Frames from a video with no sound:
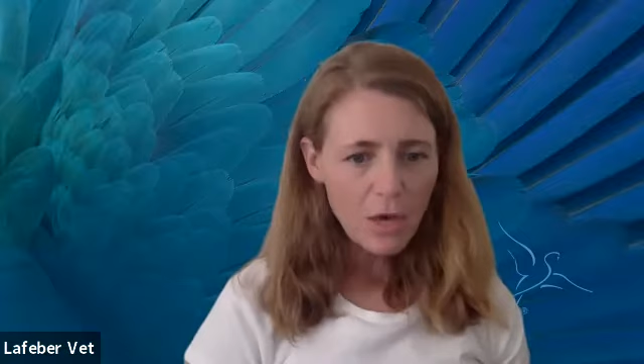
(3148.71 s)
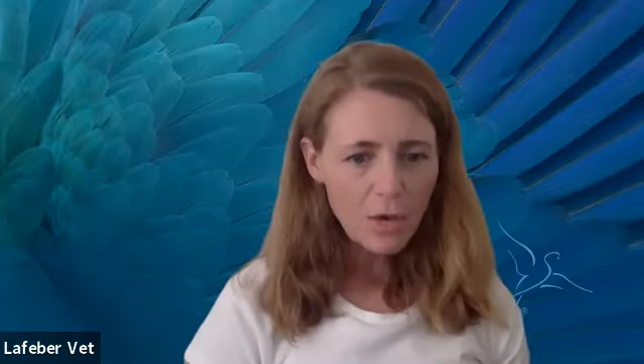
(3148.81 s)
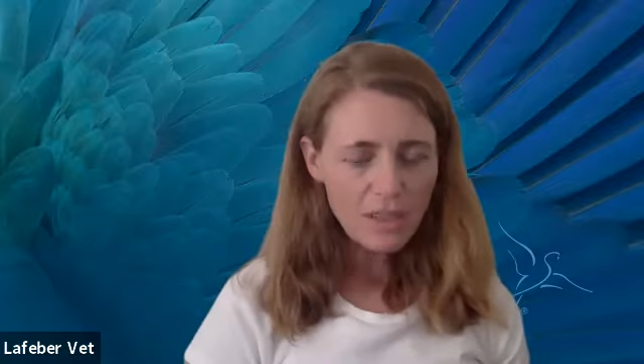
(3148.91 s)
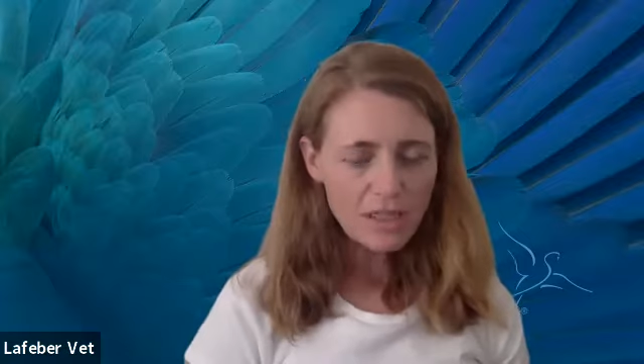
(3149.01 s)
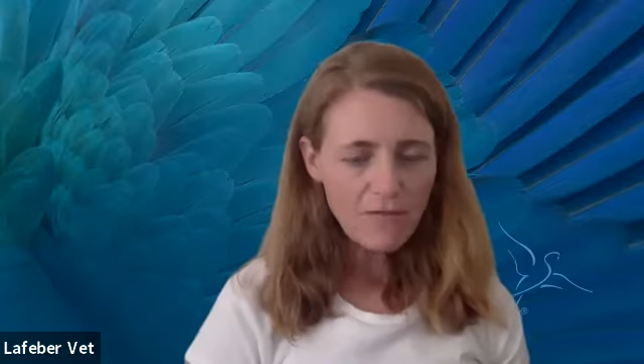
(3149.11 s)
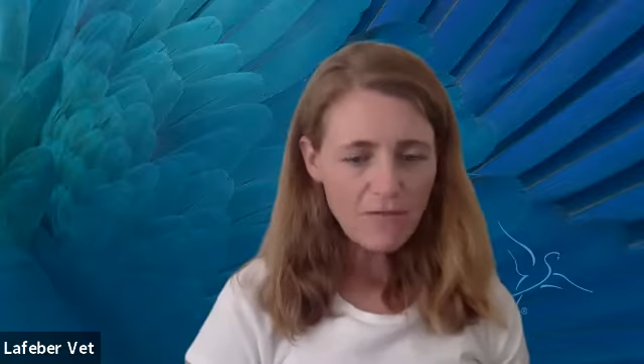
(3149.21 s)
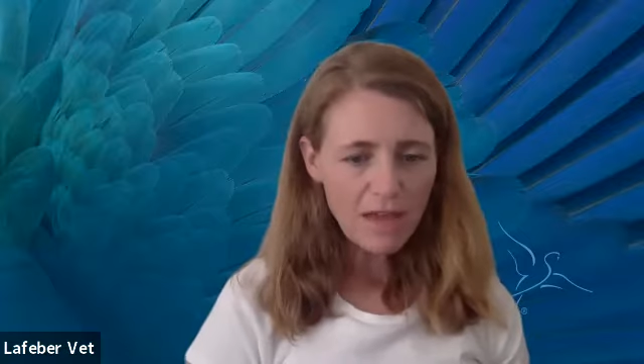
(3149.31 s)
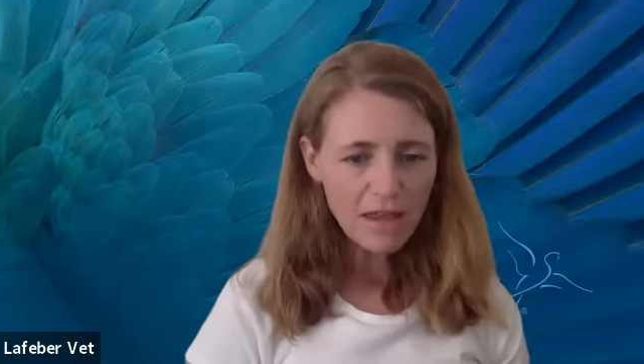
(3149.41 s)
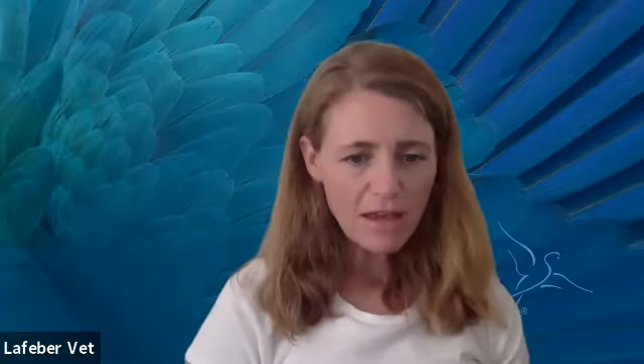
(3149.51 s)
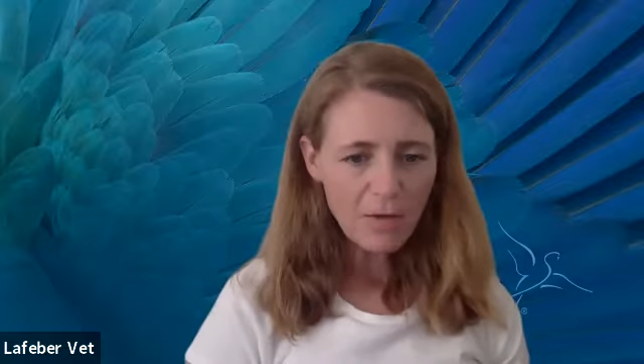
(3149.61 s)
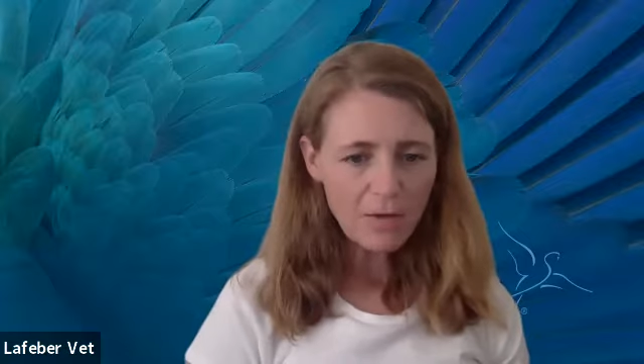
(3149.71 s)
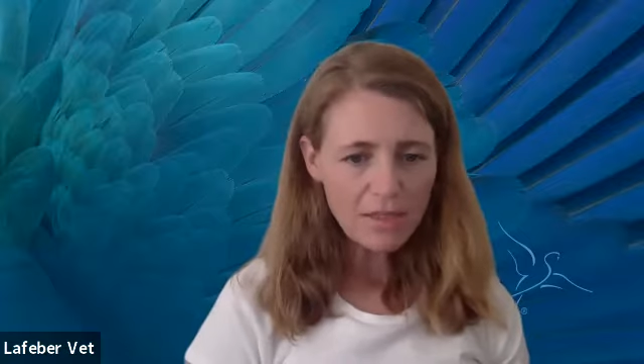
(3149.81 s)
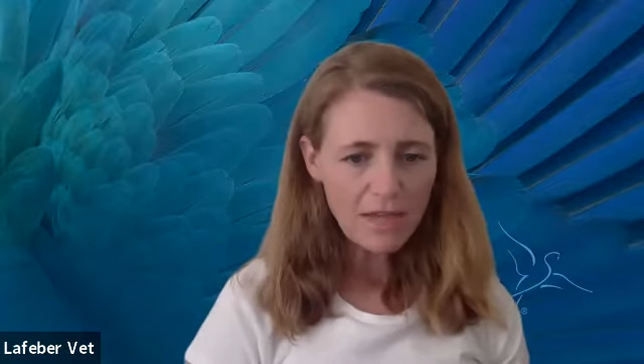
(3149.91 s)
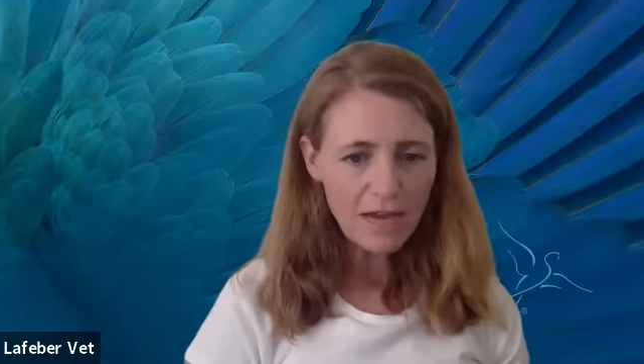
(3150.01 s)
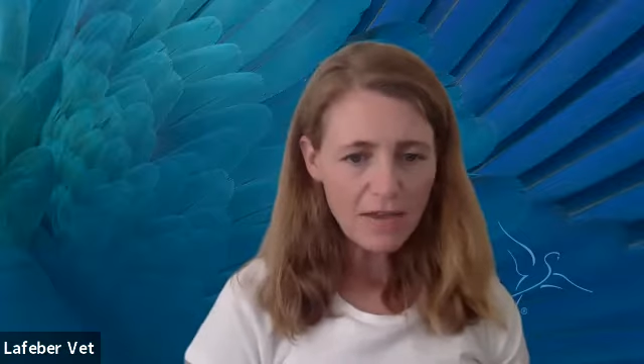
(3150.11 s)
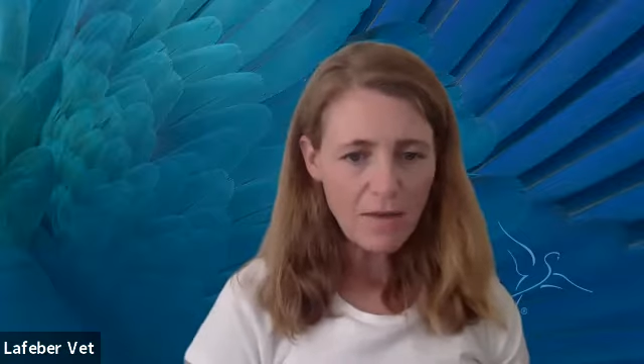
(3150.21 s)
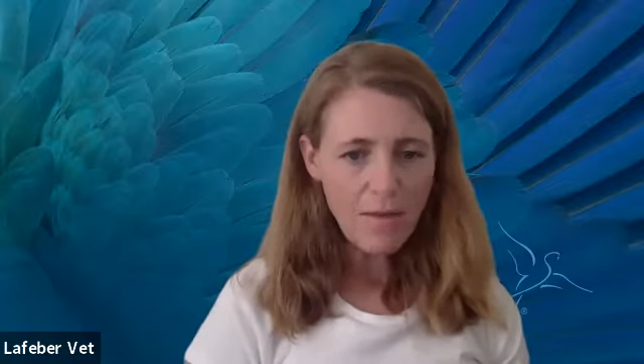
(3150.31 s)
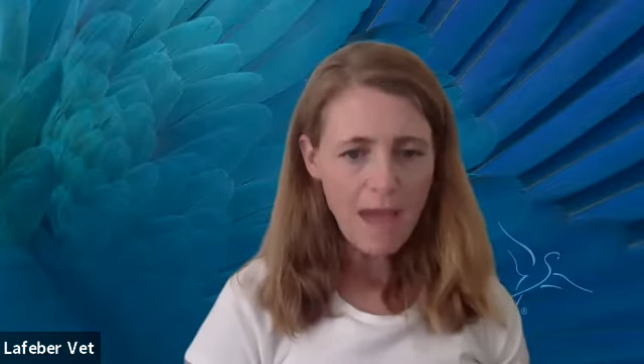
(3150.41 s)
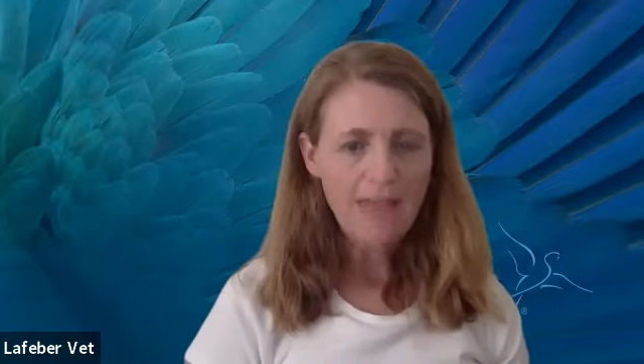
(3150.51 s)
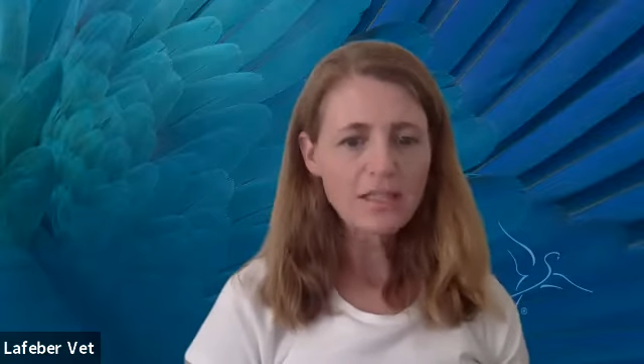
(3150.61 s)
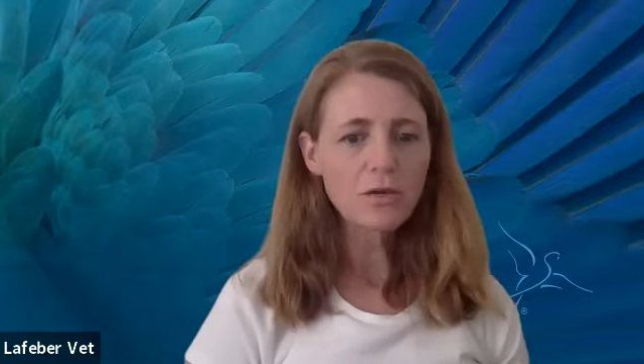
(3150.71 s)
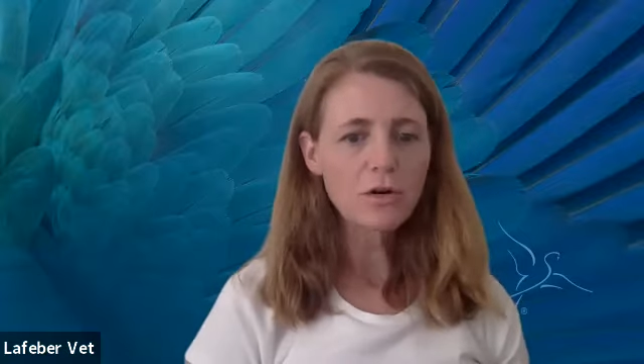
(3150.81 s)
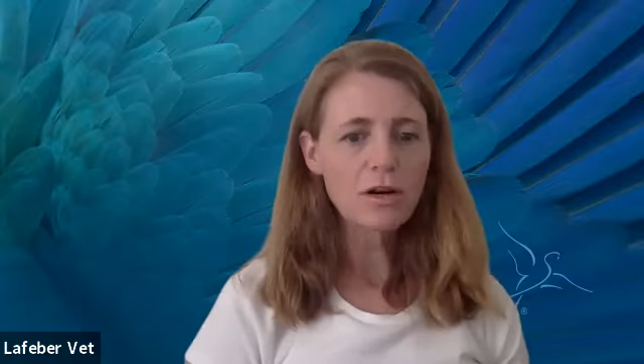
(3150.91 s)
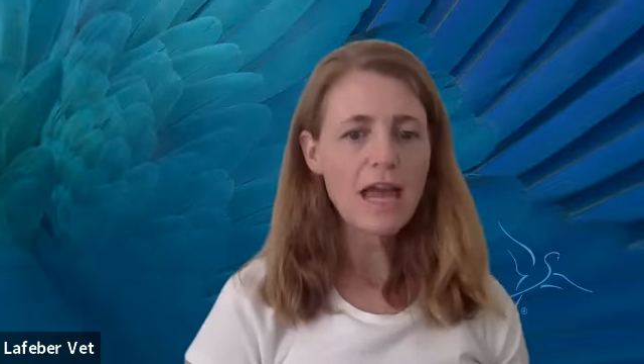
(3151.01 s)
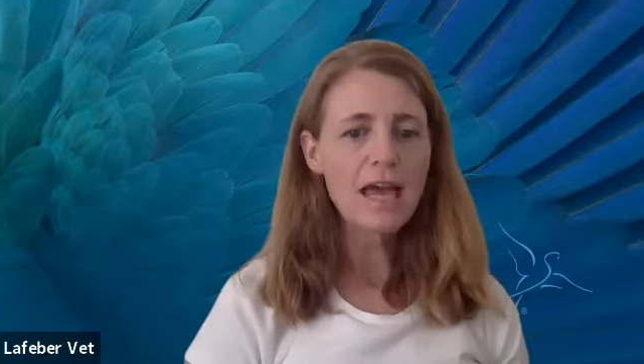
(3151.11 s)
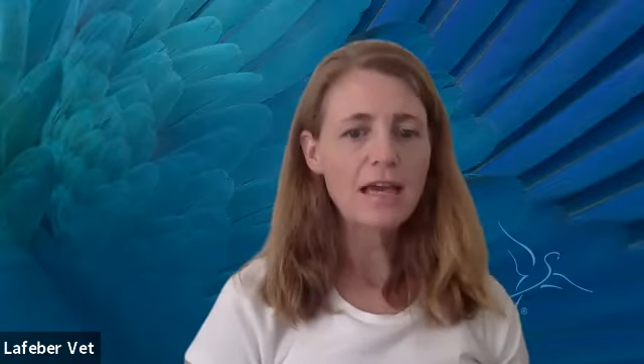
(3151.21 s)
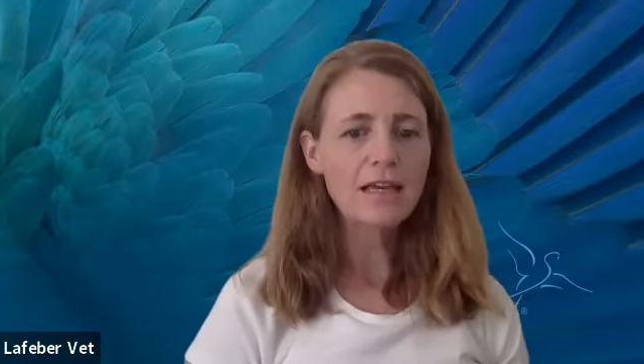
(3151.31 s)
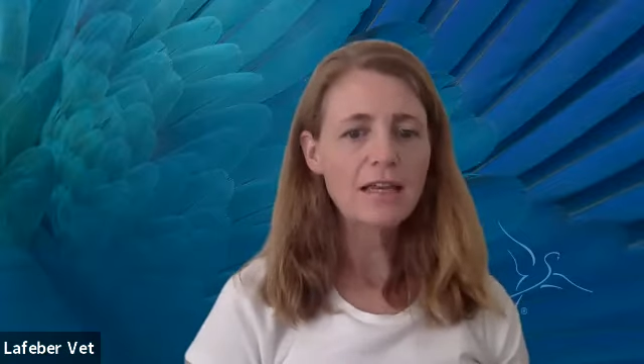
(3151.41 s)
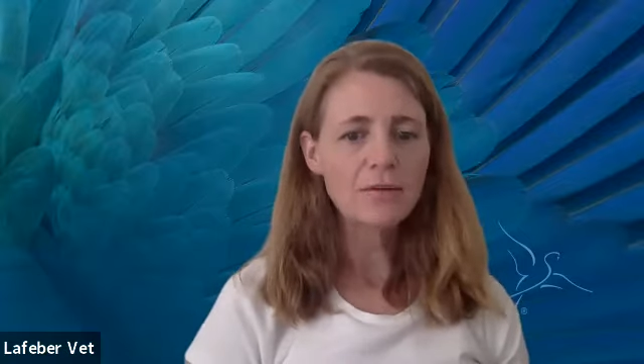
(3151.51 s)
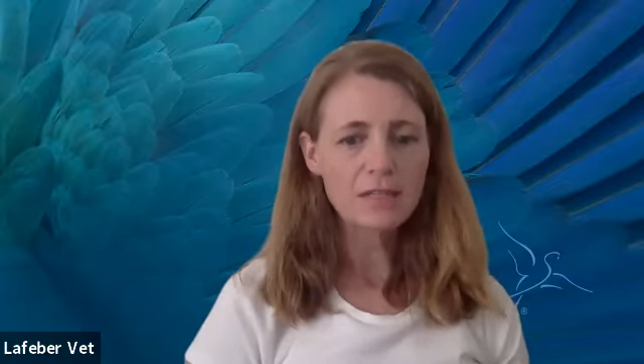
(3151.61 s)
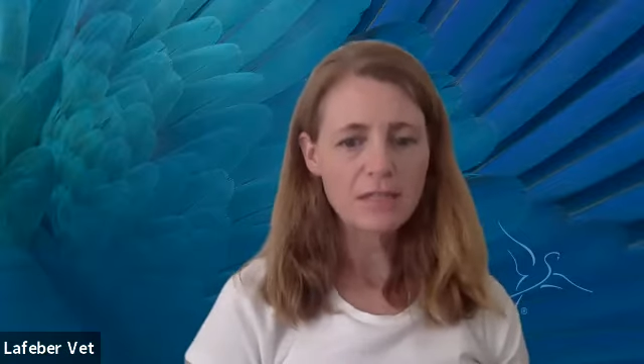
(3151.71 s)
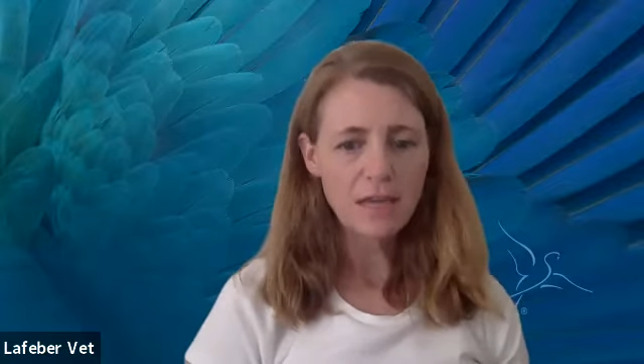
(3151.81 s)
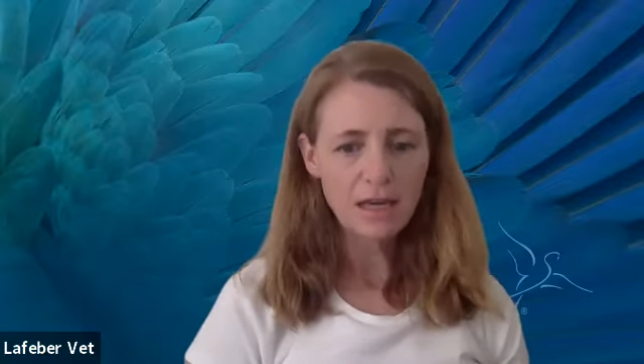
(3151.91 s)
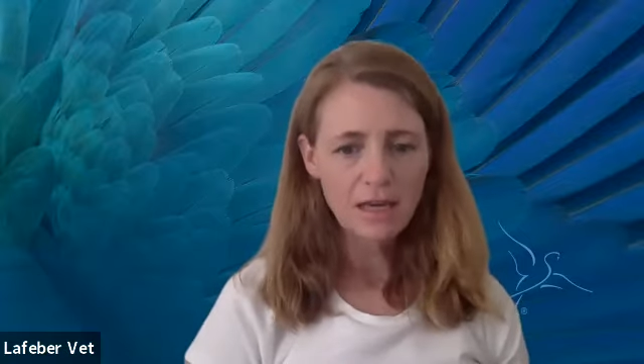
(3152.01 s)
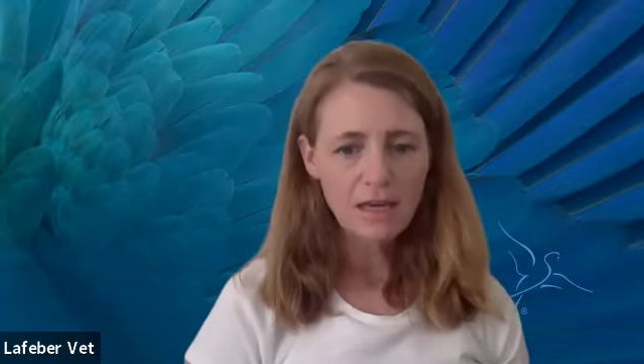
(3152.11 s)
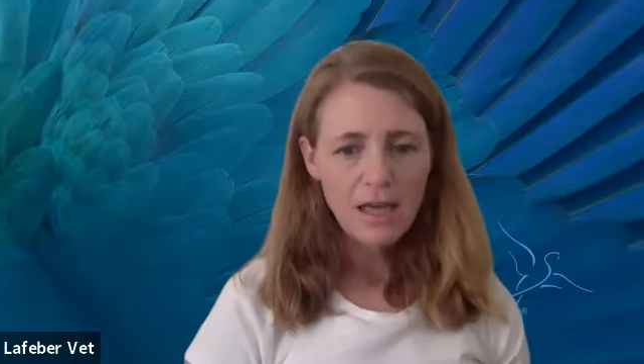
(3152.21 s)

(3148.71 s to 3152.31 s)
which the vet thought was either a mass or an egg that was stuck.